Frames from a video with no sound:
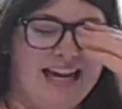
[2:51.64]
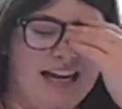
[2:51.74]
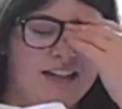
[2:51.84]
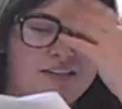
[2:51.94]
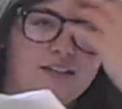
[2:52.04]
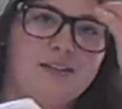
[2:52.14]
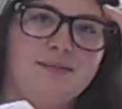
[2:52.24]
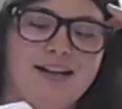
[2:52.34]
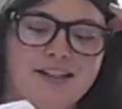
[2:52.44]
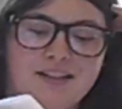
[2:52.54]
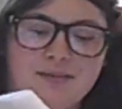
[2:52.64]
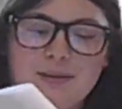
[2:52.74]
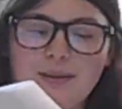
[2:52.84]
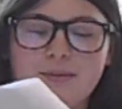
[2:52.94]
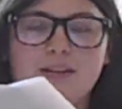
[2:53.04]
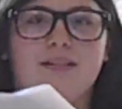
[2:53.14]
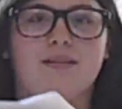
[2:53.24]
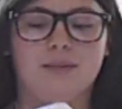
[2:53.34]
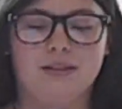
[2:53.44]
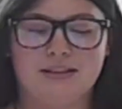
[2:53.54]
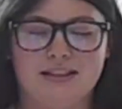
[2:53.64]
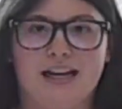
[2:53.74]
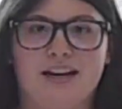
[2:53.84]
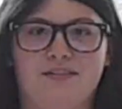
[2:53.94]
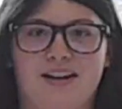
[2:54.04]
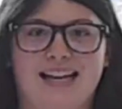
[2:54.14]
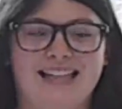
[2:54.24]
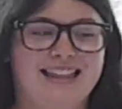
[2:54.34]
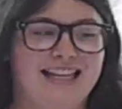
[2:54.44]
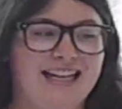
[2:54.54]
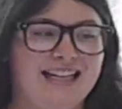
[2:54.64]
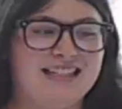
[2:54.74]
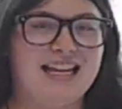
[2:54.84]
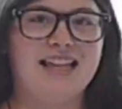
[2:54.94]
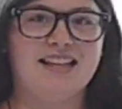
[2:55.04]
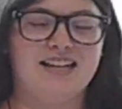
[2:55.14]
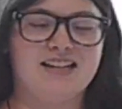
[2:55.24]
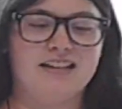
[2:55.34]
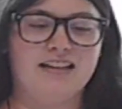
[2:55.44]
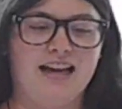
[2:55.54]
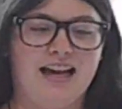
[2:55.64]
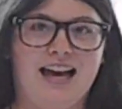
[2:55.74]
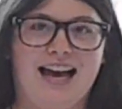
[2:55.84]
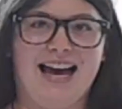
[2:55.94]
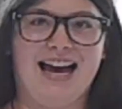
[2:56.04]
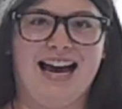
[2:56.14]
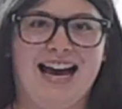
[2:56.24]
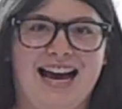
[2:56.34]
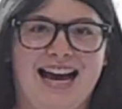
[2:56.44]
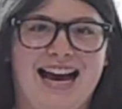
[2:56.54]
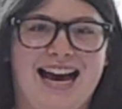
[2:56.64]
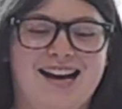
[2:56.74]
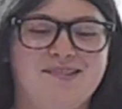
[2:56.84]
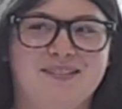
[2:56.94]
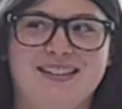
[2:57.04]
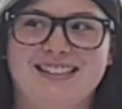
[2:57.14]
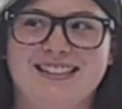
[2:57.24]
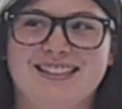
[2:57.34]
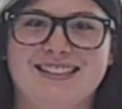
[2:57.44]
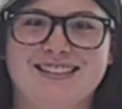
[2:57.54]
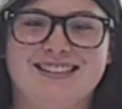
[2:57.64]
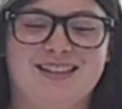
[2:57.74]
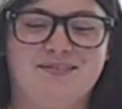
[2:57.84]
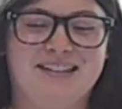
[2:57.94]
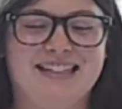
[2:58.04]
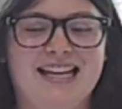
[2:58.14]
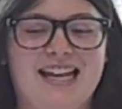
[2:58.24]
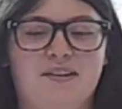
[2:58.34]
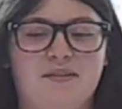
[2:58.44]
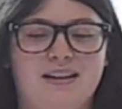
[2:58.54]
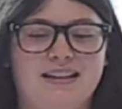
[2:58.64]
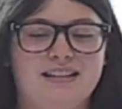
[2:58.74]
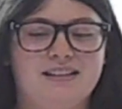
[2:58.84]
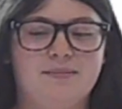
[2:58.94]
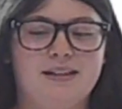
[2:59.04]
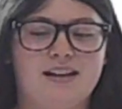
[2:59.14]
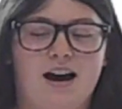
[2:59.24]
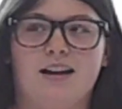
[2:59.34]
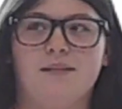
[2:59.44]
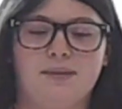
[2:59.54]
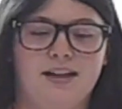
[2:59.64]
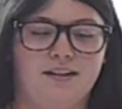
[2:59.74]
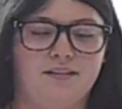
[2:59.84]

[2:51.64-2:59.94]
I don't know about you, but one of the most terrifying things that could happen to someone would to be caught up in